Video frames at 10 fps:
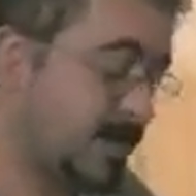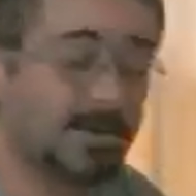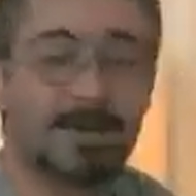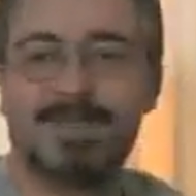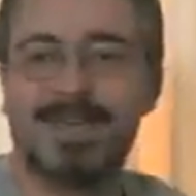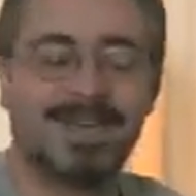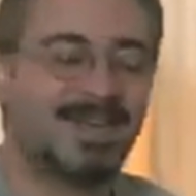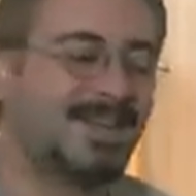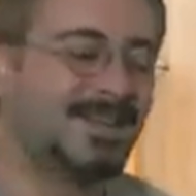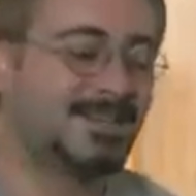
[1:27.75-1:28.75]
Anyway,
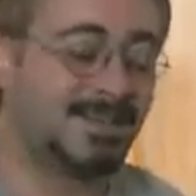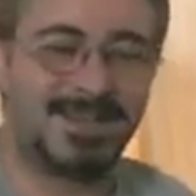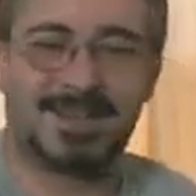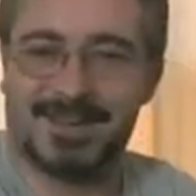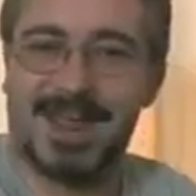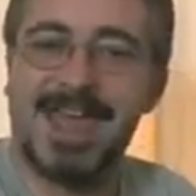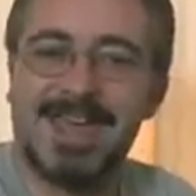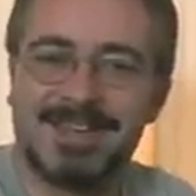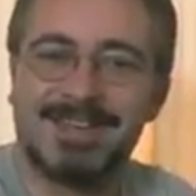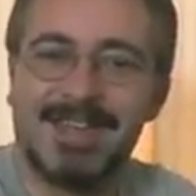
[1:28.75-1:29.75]
so yeah,
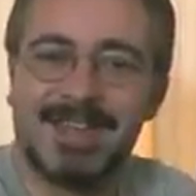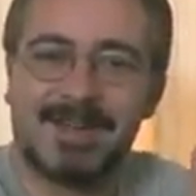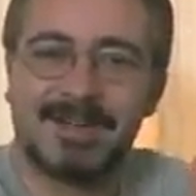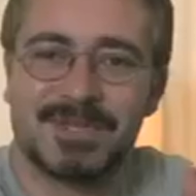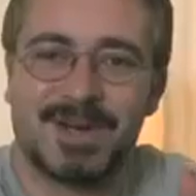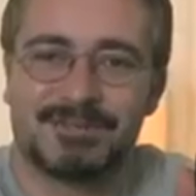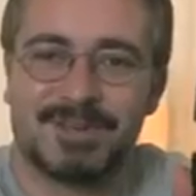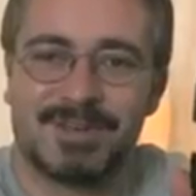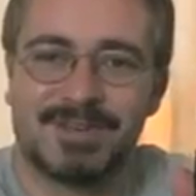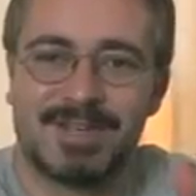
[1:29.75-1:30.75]
it holds your
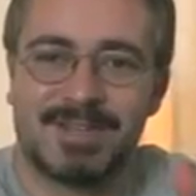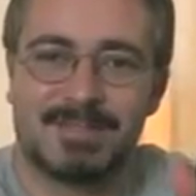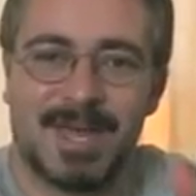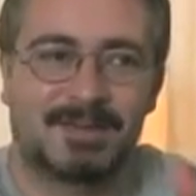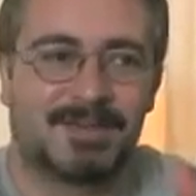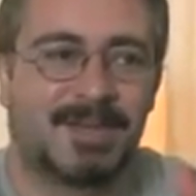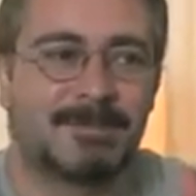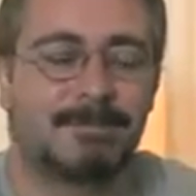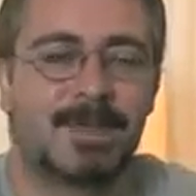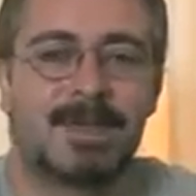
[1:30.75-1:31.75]
iPhone in the back
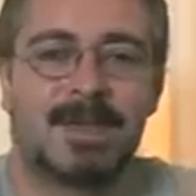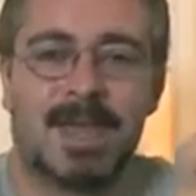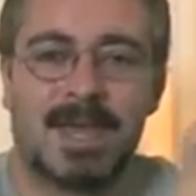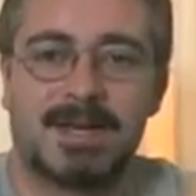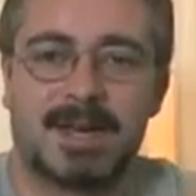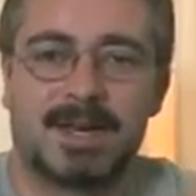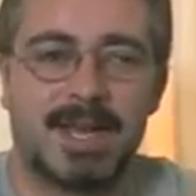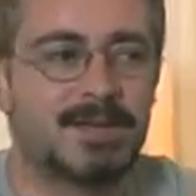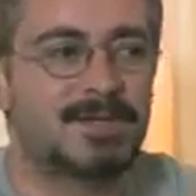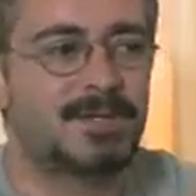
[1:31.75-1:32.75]
there, and it
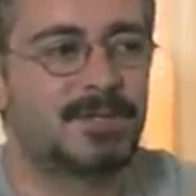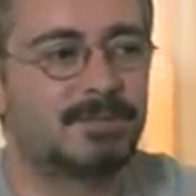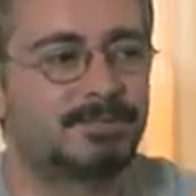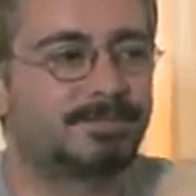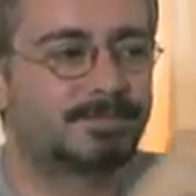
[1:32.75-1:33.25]
allows you